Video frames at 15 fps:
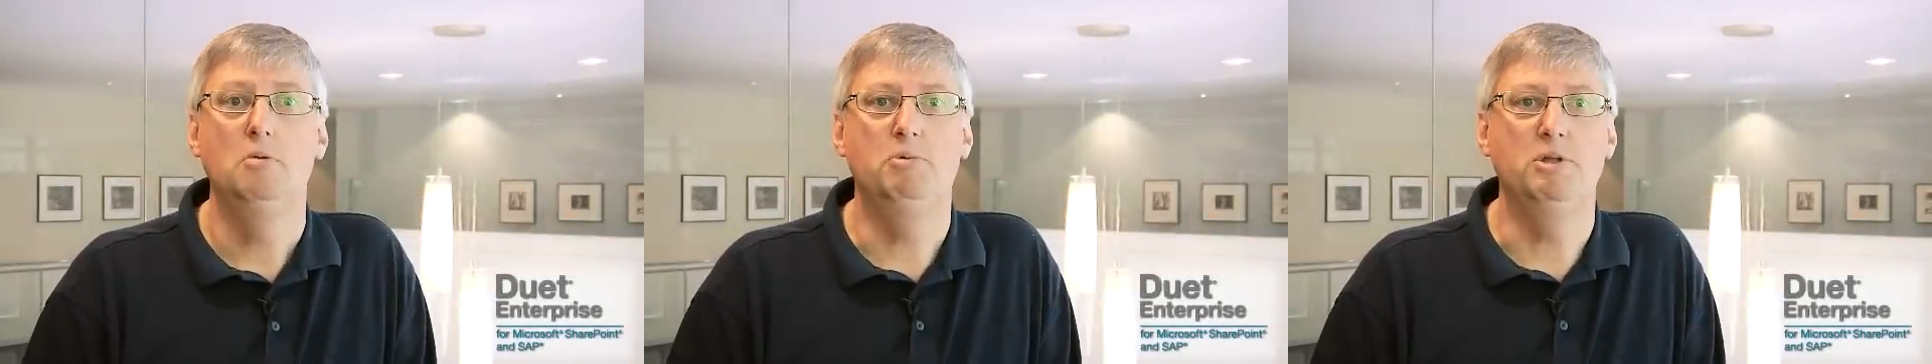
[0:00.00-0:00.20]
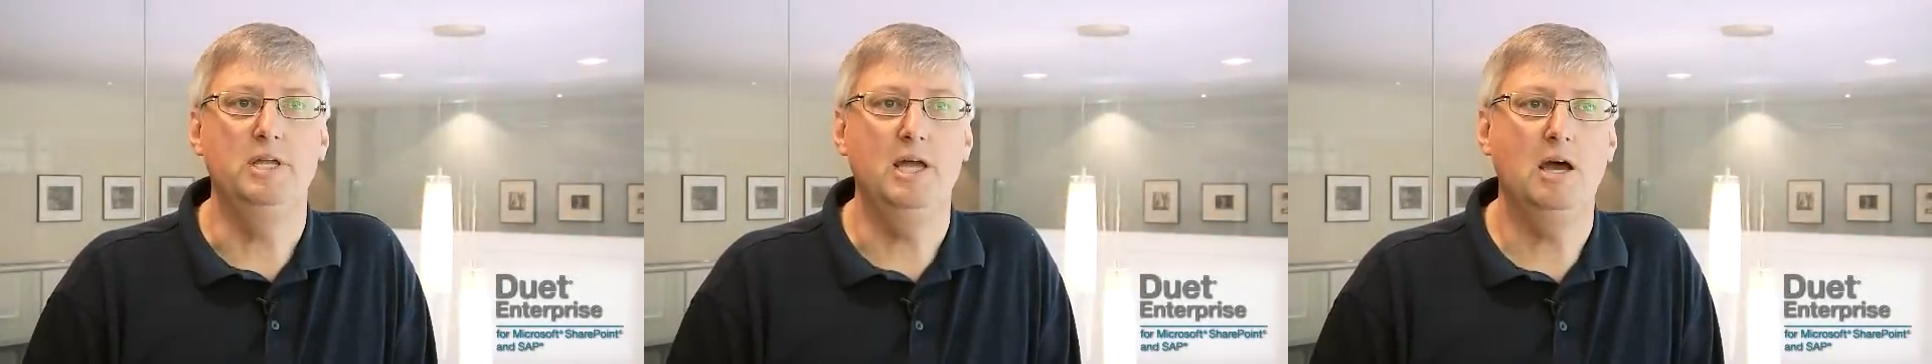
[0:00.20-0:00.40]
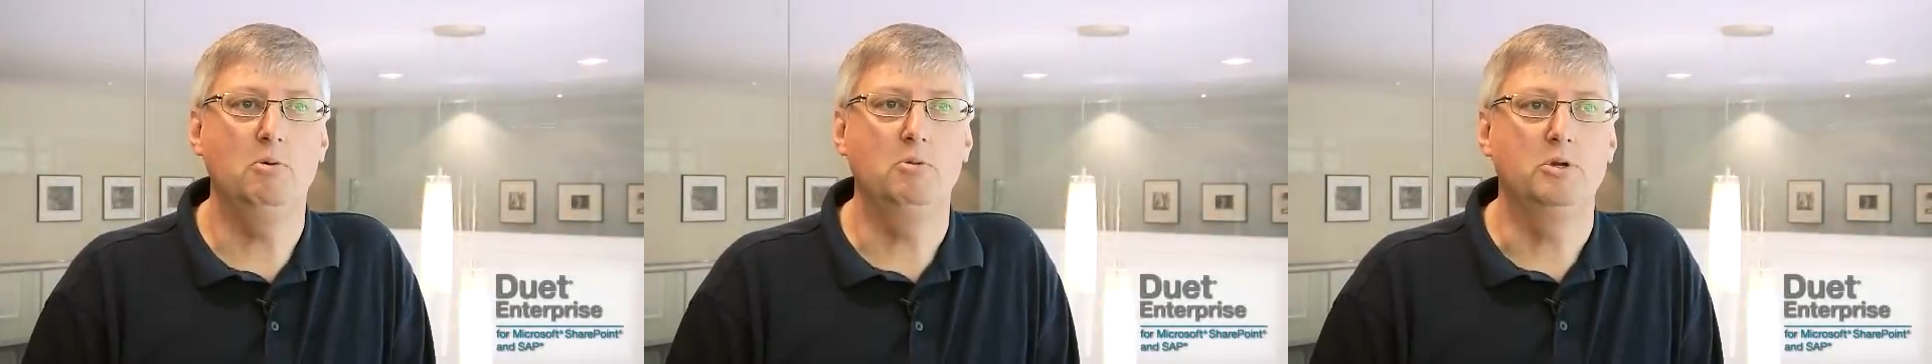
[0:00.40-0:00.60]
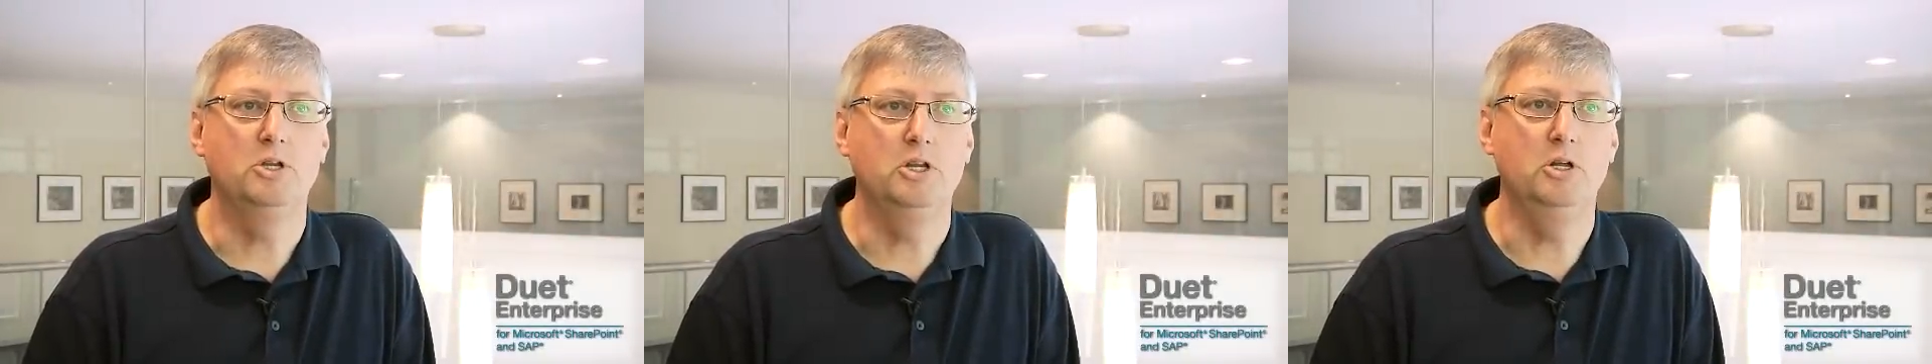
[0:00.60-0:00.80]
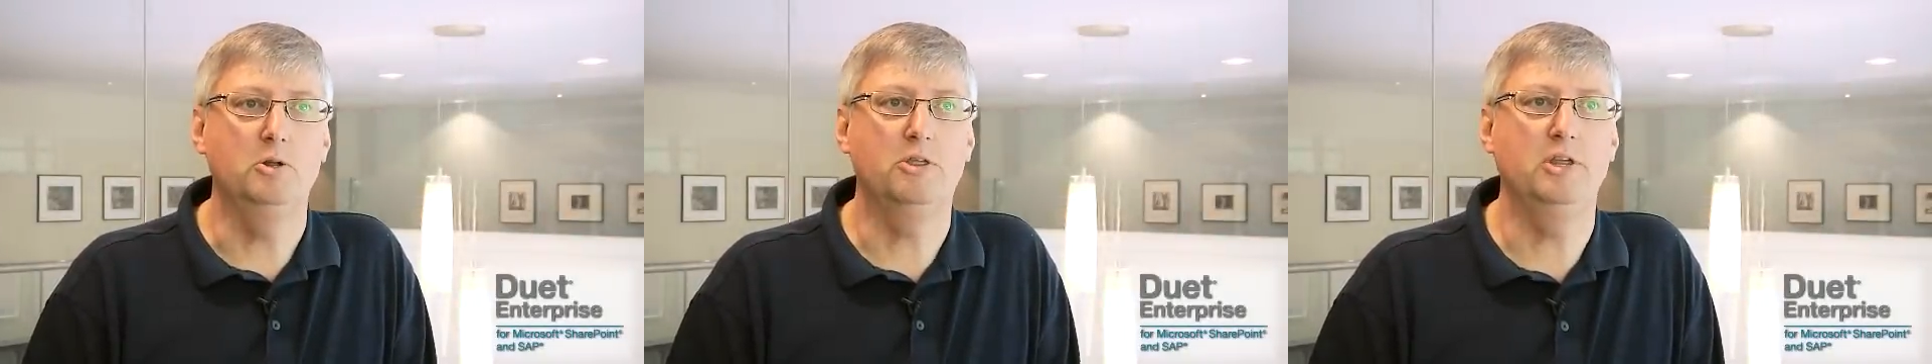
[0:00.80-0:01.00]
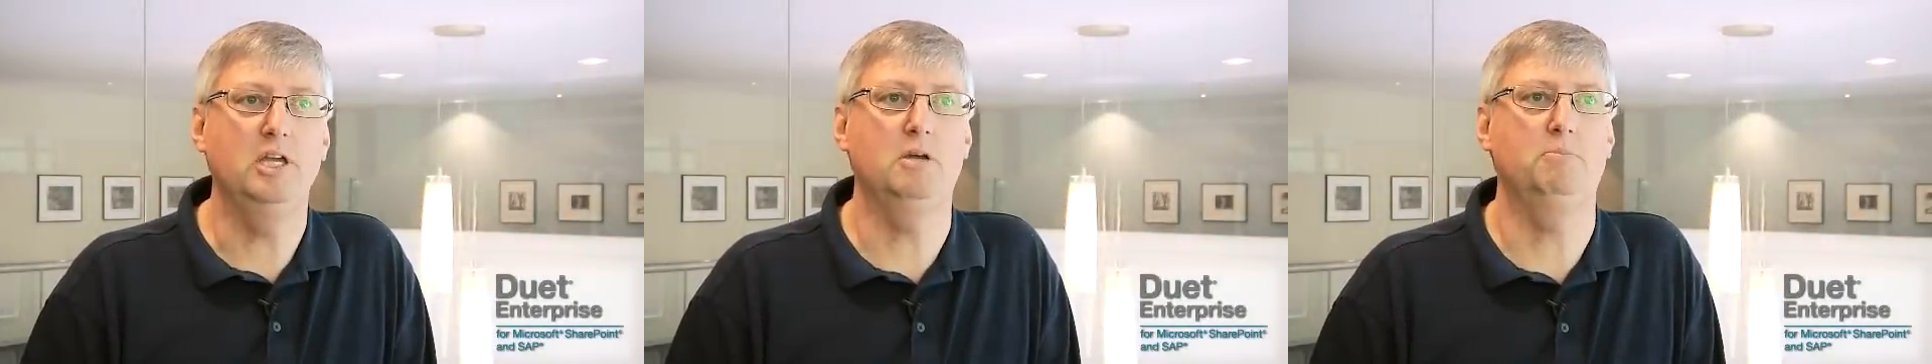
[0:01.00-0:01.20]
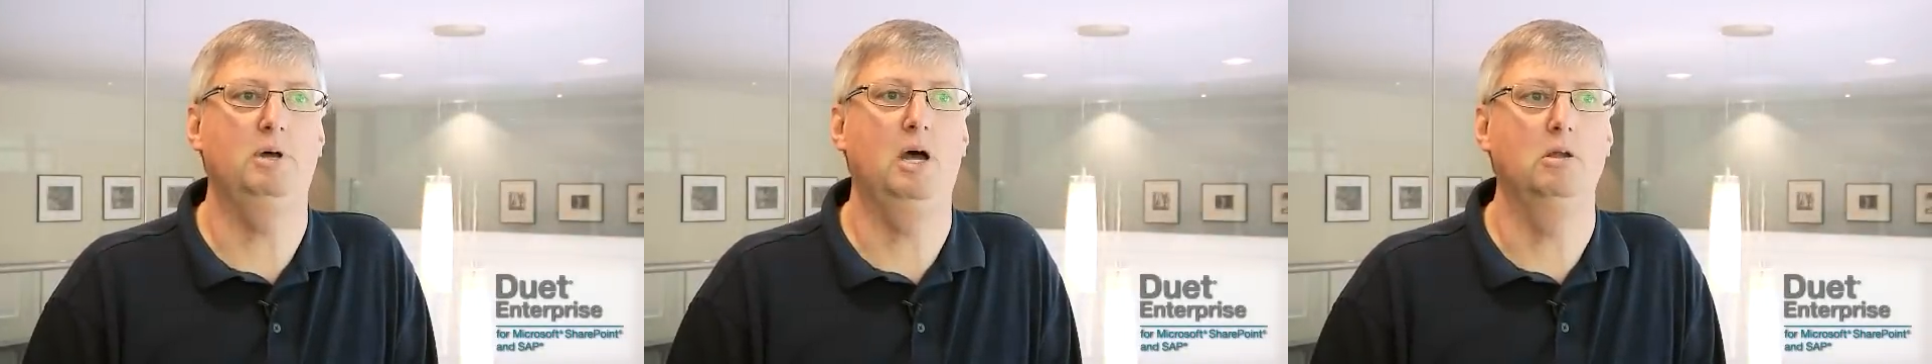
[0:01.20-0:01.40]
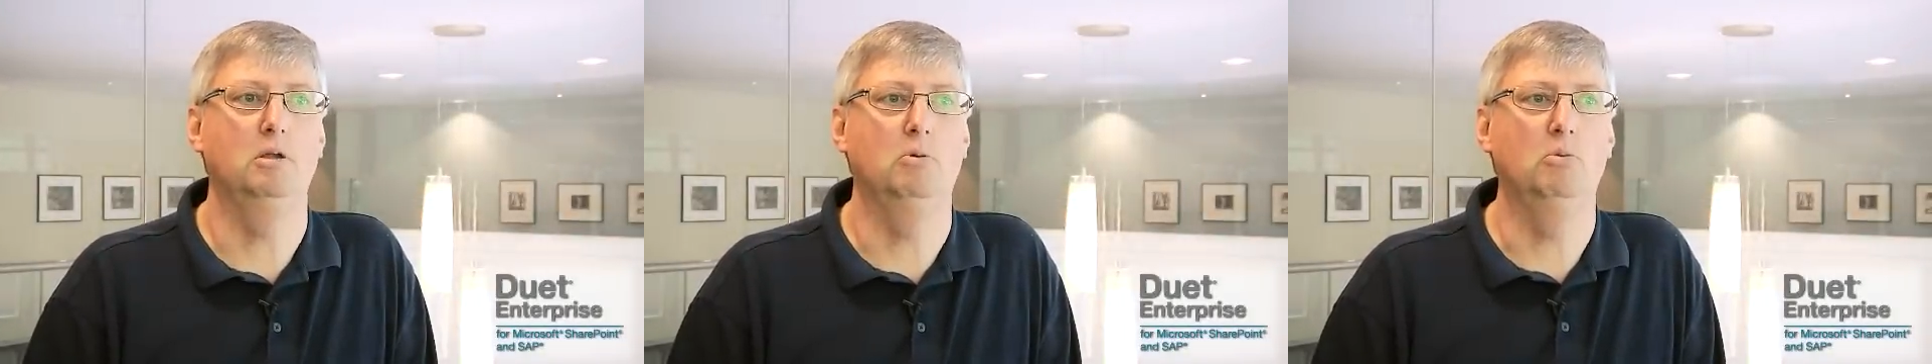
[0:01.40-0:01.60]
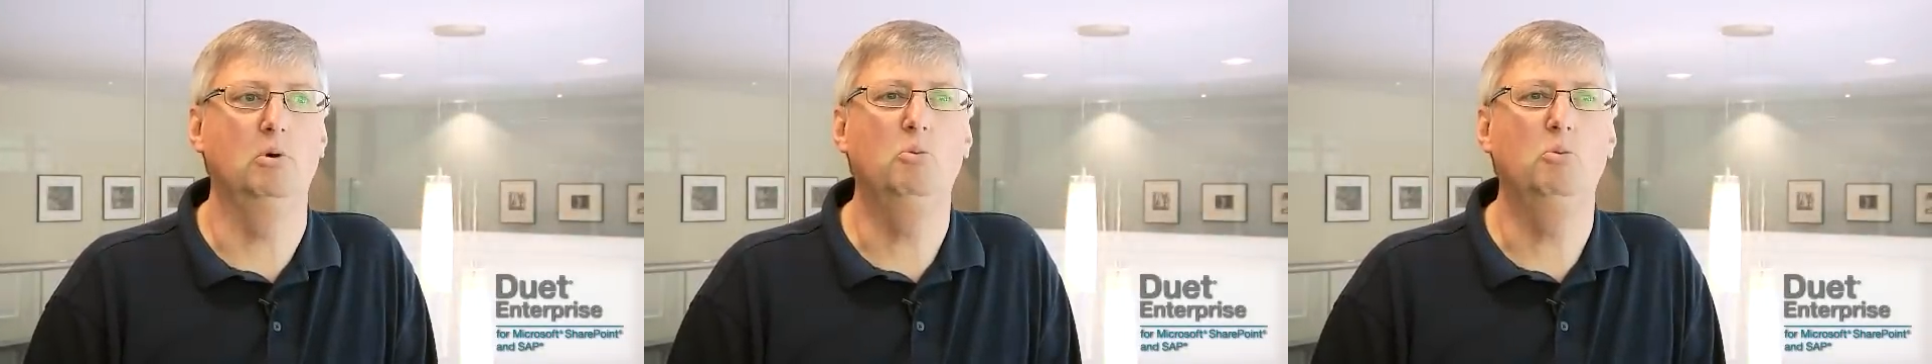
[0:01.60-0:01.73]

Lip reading: But now, think about,